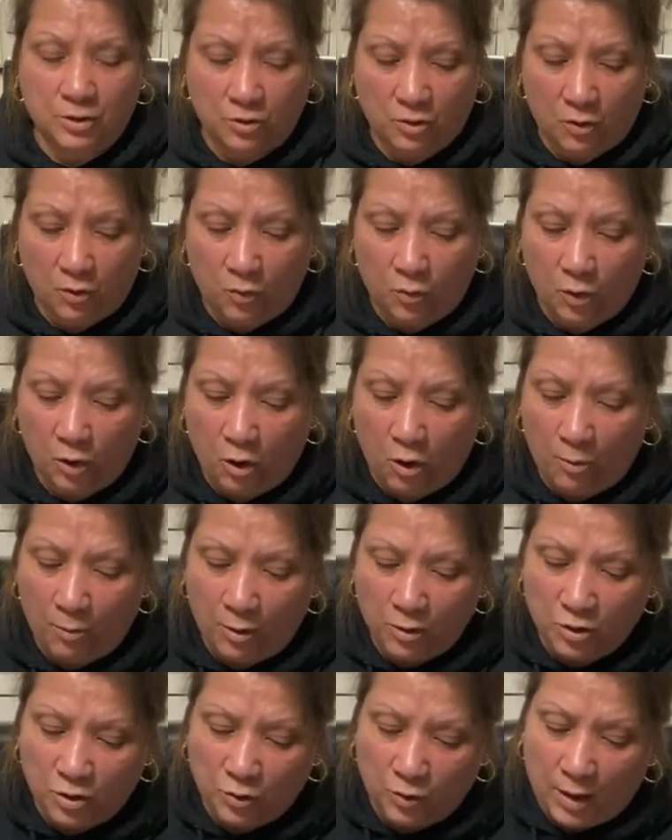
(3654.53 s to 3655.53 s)
So we're
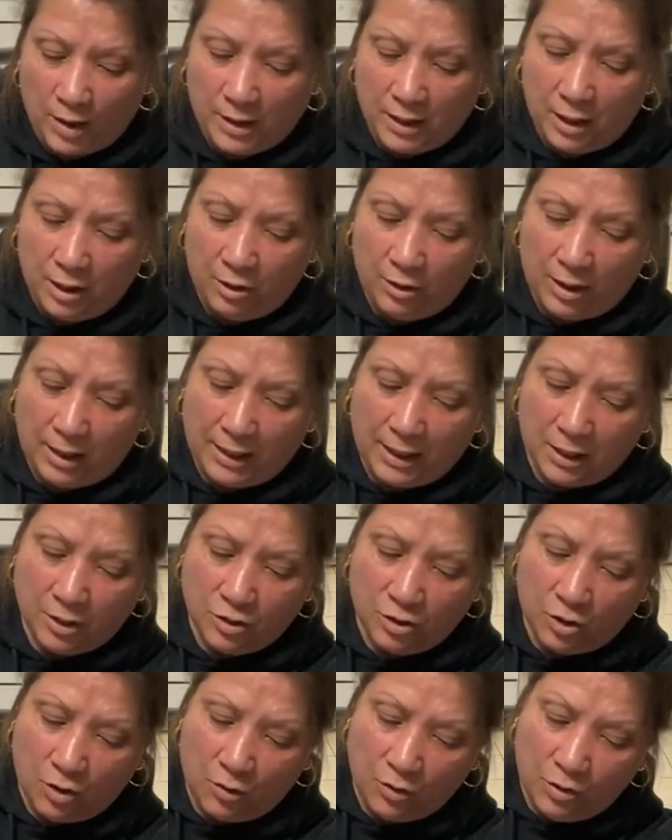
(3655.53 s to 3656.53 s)
almost ready here. I got to
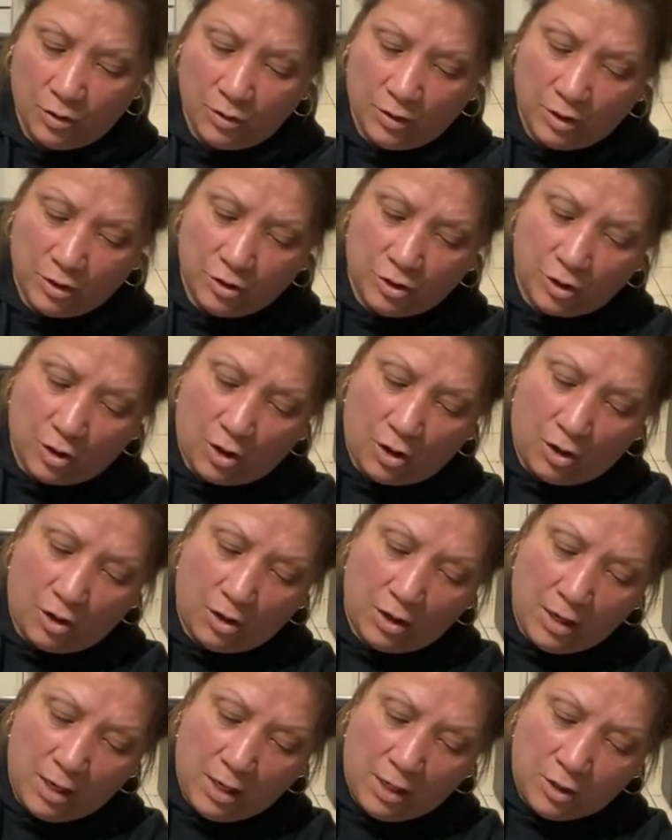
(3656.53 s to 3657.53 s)
show you the
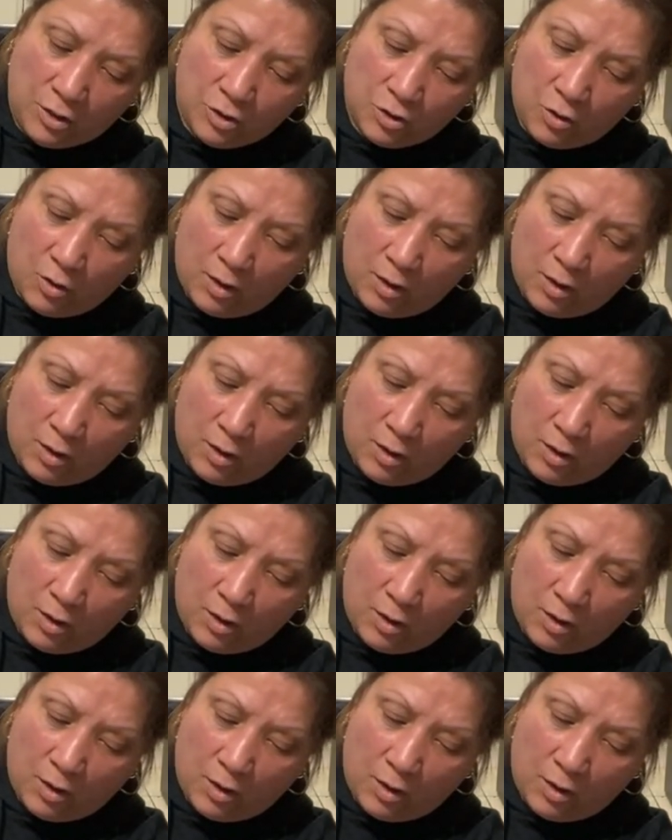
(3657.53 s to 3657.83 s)
jar. So